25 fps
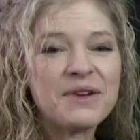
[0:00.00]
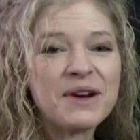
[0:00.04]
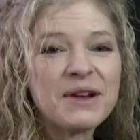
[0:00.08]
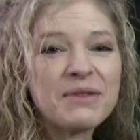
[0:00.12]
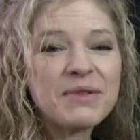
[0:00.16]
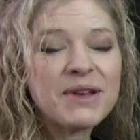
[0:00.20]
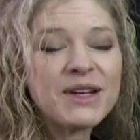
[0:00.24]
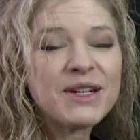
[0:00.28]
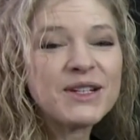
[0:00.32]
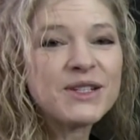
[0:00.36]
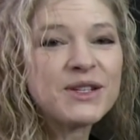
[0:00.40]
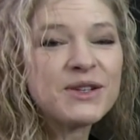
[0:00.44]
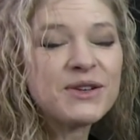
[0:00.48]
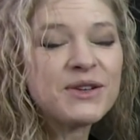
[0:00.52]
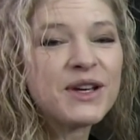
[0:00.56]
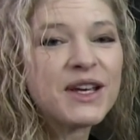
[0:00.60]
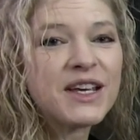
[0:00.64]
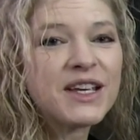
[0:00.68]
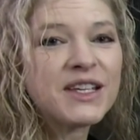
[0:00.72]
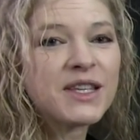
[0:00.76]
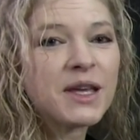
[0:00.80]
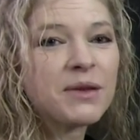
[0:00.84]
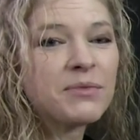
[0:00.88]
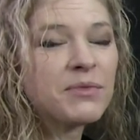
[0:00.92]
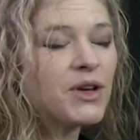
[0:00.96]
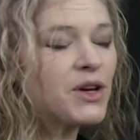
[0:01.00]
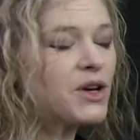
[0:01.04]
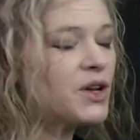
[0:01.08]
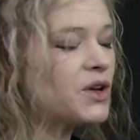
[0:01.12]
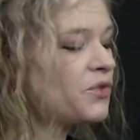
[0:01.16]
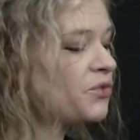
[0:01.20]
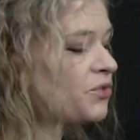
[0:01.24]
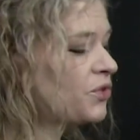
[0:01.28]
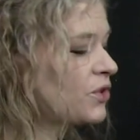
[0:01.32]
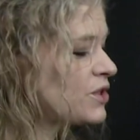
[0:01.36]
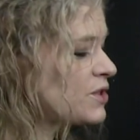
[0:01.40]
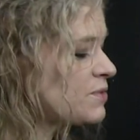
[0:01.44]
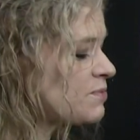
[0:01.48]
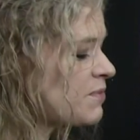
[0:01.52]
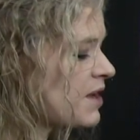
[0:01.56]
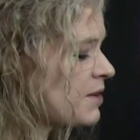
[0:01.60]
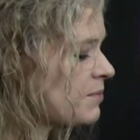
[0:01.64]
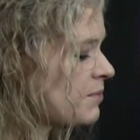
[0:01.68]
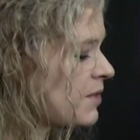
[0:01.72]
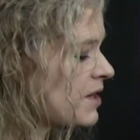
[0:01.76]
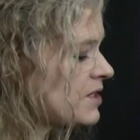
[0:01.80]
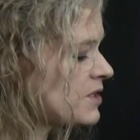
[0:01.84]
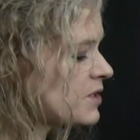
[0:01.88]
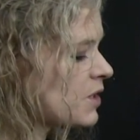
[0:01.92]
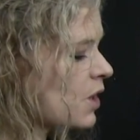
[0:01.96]
And what I'm going to do is I'm going to first
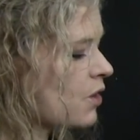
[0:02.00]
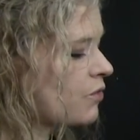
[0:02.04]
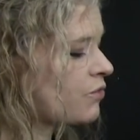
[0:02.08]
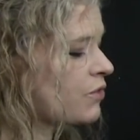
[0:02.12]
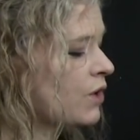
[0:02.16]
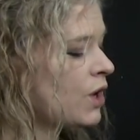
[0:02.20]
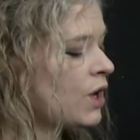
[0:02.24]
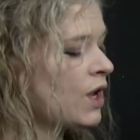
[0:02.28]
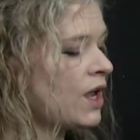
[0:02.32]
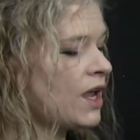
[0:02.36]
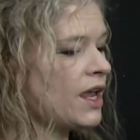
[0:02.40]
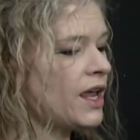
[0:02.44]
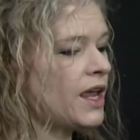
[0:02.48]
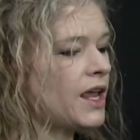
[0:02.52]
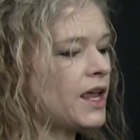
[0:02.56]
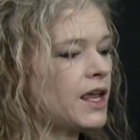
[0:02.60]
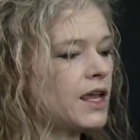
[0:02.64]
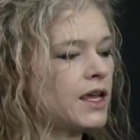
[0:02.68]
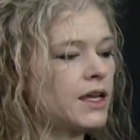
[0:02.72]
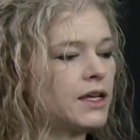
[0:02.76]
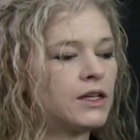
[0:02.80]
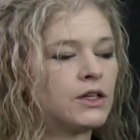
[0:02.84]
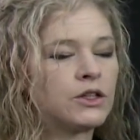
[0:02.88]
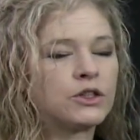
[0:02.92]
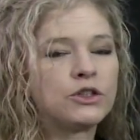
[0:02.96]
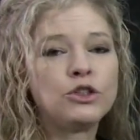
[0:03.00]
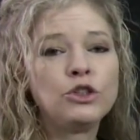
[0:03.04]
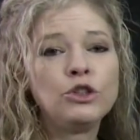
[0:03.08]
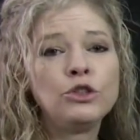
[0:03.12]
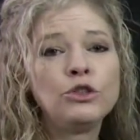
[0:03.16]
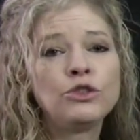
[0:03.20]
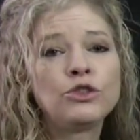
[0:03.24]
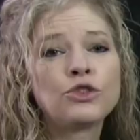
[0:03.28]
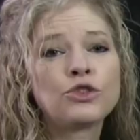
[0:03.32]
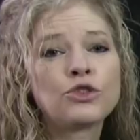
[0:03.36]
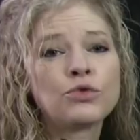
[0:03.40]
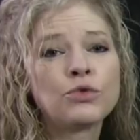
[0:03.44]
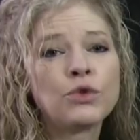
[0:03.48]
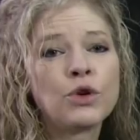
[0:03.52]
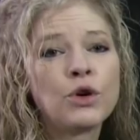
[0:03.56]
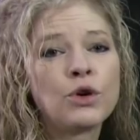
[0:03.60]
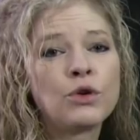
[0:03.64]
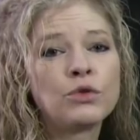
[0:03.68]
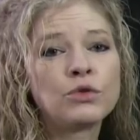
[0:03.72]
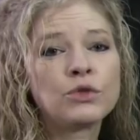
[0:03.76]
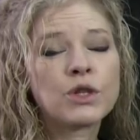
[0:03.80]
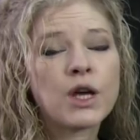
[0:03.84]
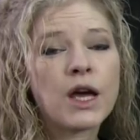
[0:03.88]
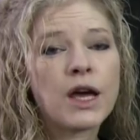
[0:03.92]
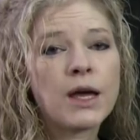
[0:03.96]
make myself a
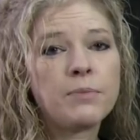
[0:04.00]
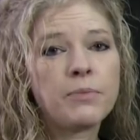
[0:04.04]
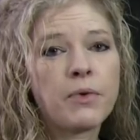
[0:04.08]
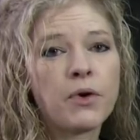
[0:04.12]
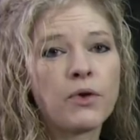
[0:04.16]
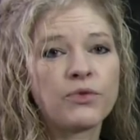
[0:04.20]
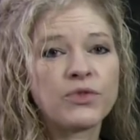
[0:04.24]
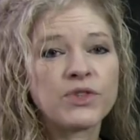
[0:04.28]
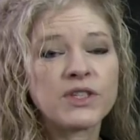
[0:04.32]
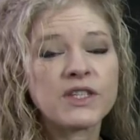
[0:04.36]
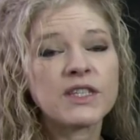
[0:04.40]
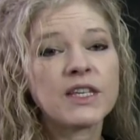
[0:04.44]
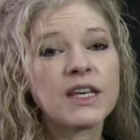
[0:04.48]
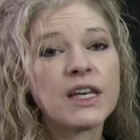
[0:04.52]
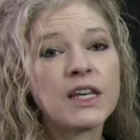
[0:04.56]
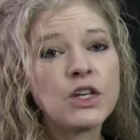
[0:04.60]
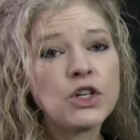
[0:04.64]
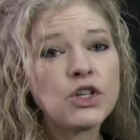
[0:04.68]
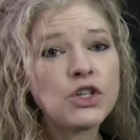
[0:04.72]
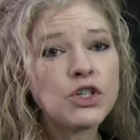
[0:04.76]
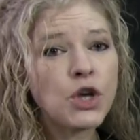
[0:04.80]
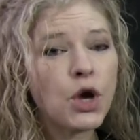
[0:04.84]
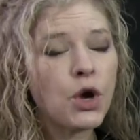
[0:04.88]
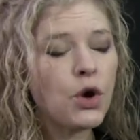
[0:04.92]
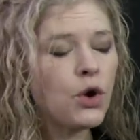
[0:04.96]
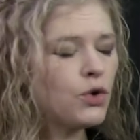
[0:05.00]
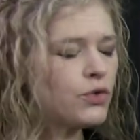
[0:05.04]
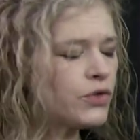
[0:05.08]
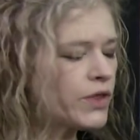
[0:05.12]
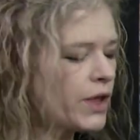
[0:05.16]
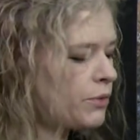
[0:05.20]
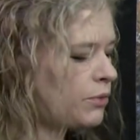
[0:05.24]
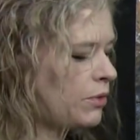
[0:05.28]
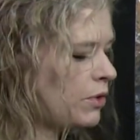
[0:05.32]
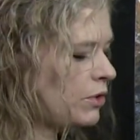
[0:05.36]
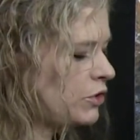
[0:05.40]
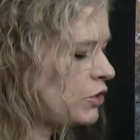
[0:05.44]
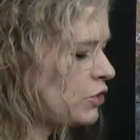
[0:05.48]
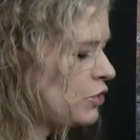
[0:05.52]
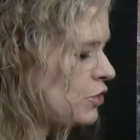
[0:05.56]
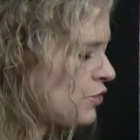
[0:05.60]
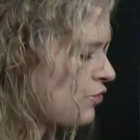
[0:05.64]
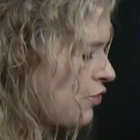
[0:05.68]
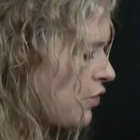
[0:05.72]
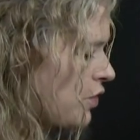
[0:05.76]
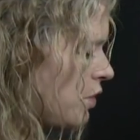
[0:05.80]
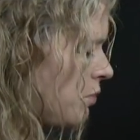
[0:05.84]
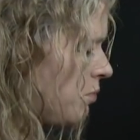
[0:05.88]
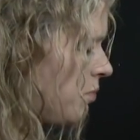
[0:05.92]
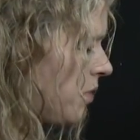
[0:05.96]
neutral type of skin tone that we'll
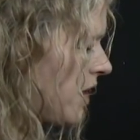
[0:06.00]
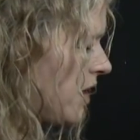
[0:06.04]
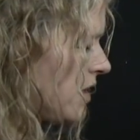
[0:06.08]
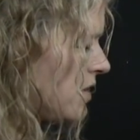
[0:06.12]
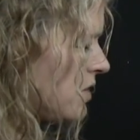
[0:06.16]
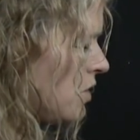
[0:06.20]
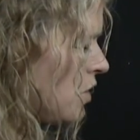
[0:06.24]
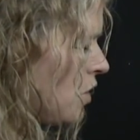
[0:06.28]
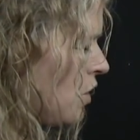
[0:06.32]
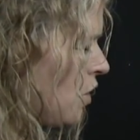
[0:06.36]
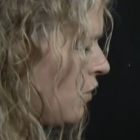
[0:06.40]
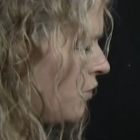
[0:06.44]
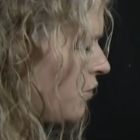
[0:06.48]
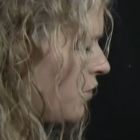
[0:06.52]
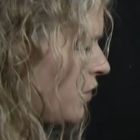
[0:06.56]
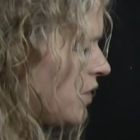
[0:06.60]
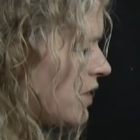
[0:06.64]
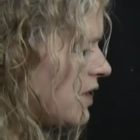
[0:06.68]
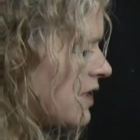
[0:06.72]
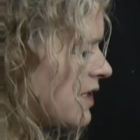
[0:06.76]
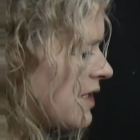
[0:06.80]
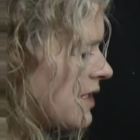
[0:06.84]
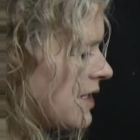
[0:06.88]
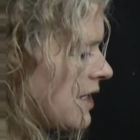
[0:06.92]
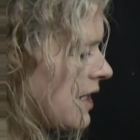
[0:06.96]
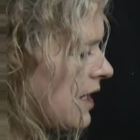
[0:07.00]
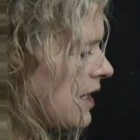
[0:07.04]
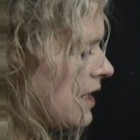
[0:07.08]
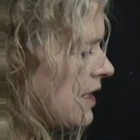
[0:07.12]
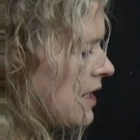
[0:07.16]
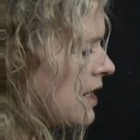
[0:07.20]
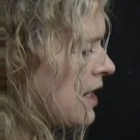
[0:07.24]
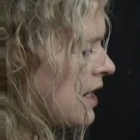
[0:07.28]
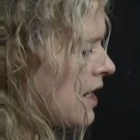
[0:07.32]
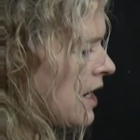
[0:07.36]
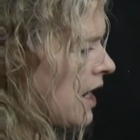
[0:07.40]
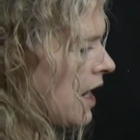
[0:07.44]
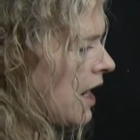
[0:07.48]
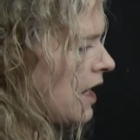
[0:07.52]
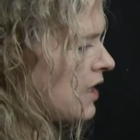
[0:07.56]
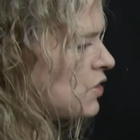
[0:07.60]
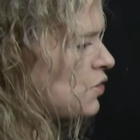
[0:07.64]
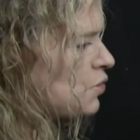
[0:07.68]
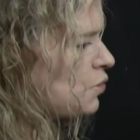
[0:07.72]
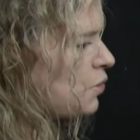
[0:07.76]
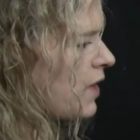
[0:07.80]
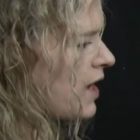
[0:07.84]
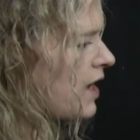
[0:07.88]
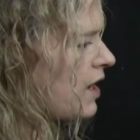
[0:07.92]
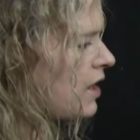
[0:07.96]
use for the base for the skin,
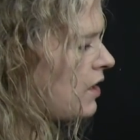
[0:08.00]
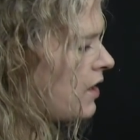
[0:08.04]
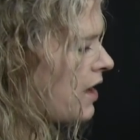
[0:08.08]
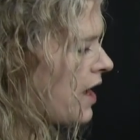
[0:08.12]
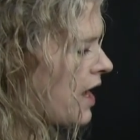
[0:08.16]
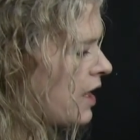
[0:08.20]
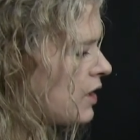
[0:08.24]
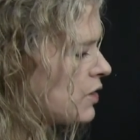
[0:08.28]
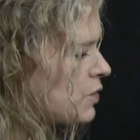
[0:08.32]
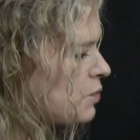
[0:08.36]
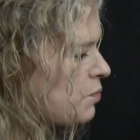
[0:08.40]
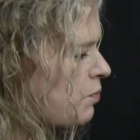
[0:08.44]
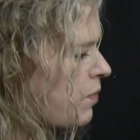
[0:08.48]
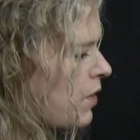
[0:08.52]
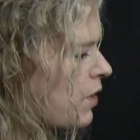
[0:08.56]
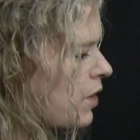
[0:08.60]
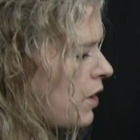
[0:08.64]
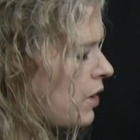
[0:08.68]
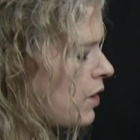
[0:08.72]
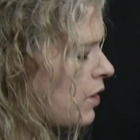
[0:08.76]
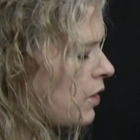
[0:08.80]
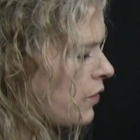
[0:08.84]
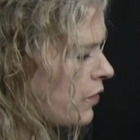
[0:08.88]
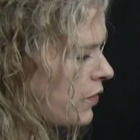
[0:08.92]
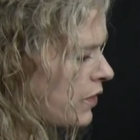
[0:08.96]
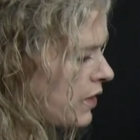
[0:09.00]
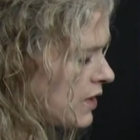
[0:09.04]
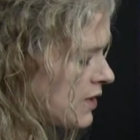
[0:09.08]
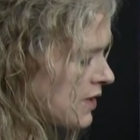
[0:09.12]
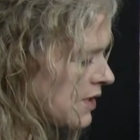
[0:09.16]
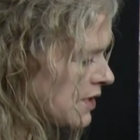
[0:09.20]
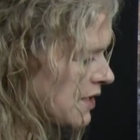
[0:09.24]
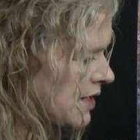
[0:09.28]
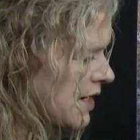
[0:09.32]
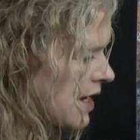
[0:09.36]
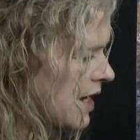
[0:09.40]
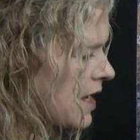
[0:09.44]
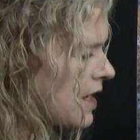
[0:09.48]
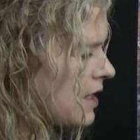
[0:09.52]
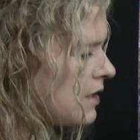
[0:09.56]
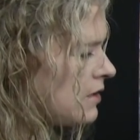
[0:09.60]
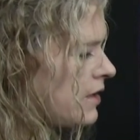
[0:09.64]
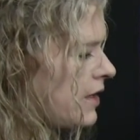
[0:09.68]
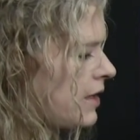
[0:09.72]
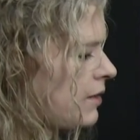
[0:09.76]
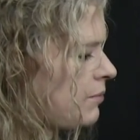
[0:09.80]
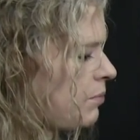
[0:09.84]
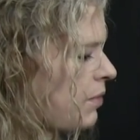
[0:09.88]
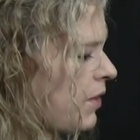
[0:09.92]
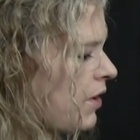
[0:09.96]
as well as part this
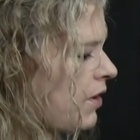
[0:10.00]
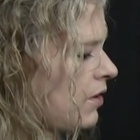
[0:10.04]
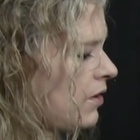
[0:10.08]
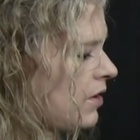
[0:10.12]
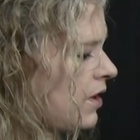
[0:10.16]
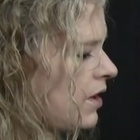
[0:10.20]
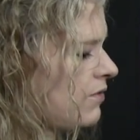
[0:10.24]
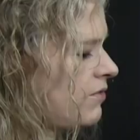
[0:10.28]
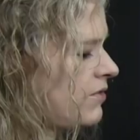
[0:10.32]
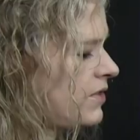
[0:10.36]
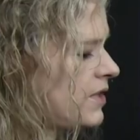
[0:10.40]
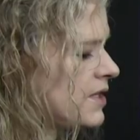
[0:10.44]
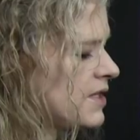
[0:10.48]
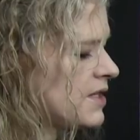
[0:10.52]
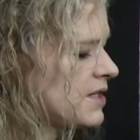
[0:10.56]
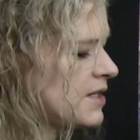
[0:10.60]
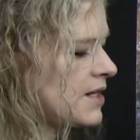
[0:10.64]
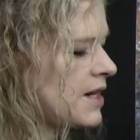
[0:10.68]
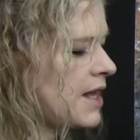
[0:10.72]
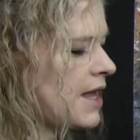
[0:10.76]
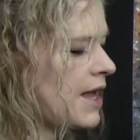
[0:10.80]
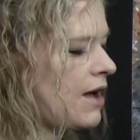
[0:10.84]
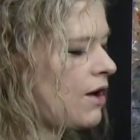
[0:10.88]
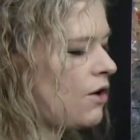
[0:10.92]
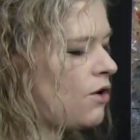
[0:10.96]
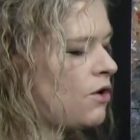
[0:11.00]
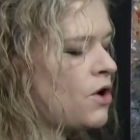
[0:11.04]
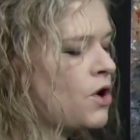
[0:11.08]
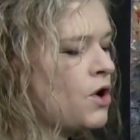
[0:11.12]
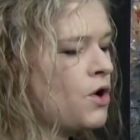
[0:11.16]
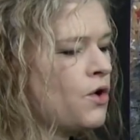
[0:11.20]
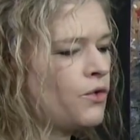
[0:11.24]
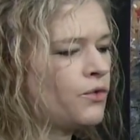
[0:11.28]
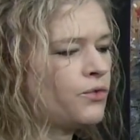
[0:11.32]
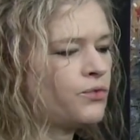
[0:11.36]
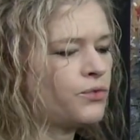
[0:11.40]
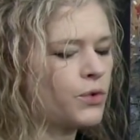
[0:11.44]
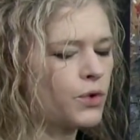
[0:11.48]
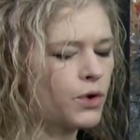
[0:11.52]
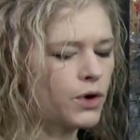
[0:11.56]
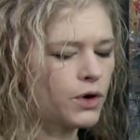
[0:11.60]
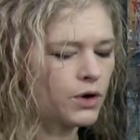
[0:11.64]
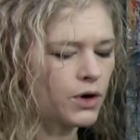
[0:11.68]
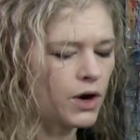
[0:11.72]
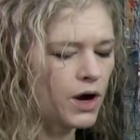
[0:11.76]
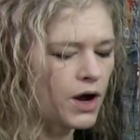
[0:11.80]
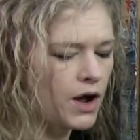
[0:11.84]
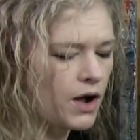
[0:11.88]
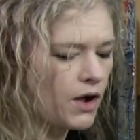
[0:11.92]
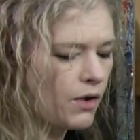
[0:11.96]
nail and part of this nail
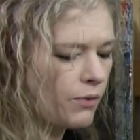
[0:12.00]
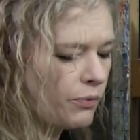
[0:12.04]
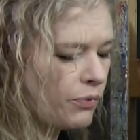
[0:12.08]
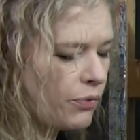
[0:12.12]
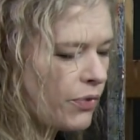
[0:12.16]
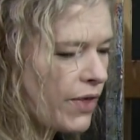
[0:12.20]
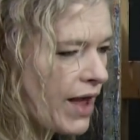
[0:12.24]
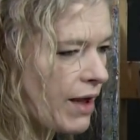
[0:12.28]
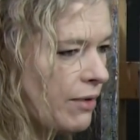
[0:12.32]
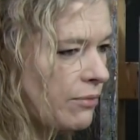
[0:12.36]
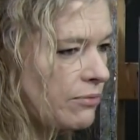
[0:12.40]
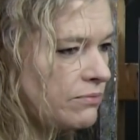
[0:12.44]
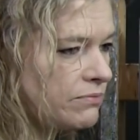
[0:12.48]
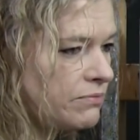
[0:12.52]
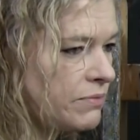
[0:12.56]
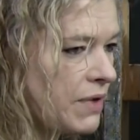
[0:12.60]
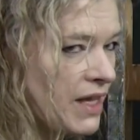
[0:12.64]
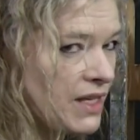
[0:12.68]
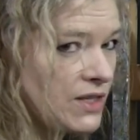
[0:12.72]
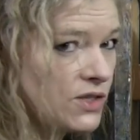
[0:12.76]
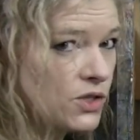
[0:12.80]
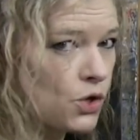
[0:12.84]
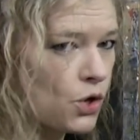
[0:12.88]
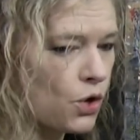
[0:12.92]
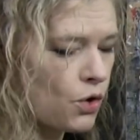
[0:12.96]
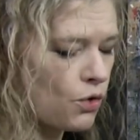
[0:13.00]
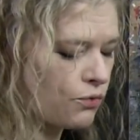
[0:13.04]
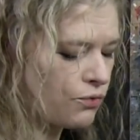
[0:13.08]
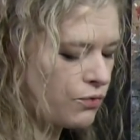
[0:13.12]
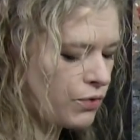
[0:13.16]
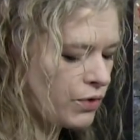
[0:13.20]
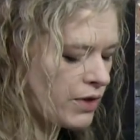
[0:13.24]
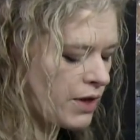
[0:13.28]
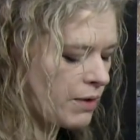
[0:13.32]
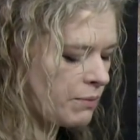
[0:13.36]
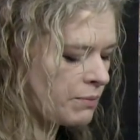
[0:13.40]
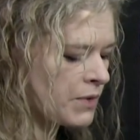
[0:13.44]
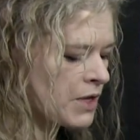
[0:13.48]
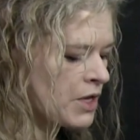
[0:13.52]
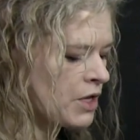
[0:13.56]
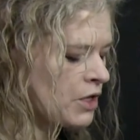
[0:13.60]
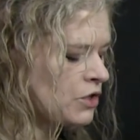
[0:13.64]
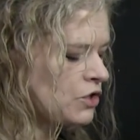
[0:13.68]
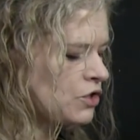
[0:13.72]
for um, that base coat for them.